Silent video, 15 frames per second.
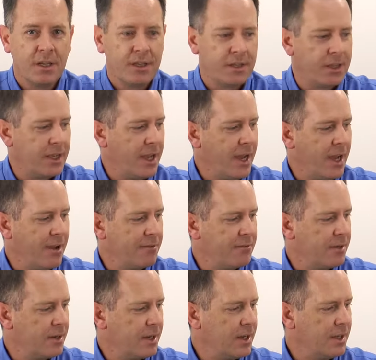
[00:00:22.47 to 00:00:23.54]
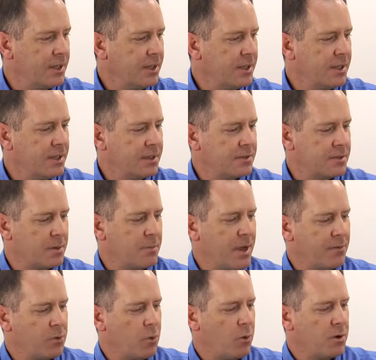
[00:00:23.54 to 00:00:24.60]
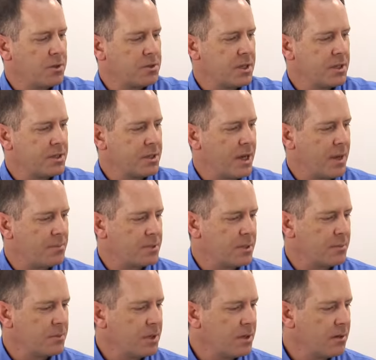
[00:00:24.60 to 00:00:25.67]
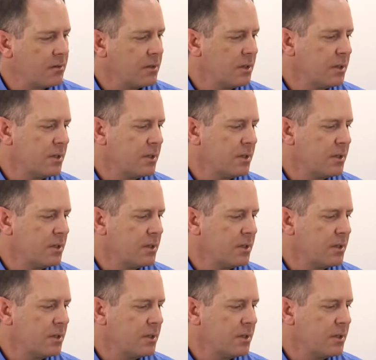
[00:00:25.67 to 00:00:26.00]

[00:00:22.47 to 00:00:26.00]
They have, some have coils on the top, some don't.